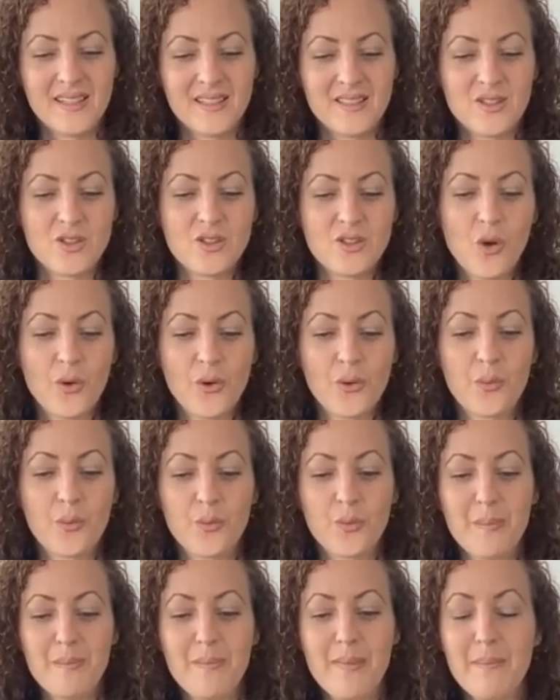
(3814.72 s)
So
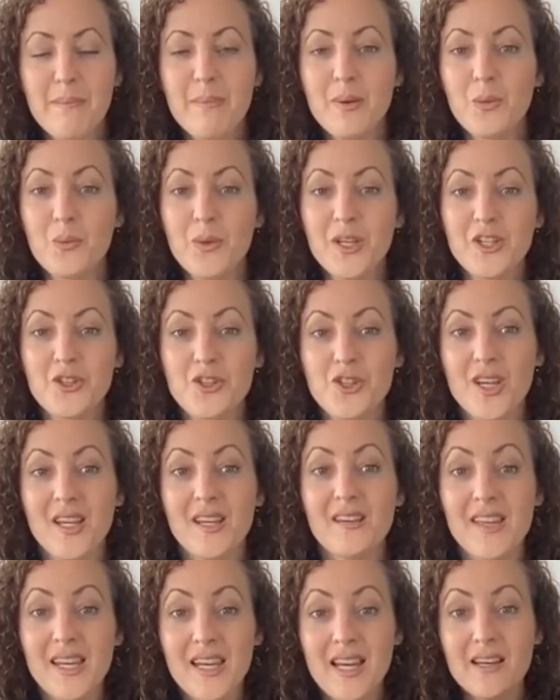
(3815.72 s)
remember, we
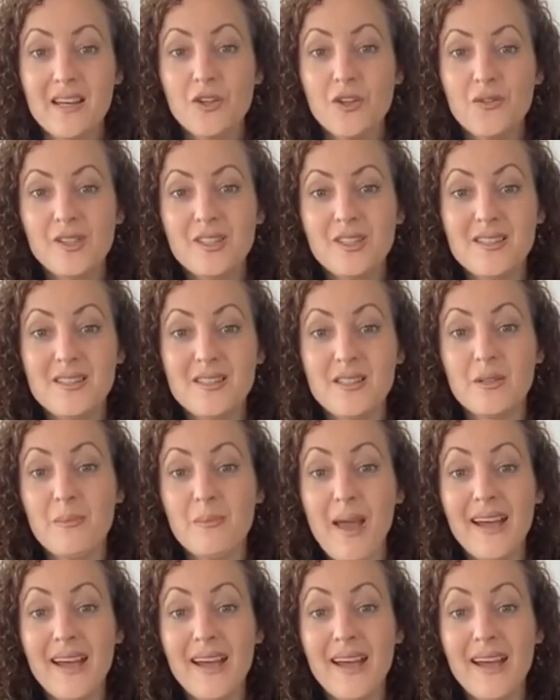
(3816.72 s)
shared that our nervous system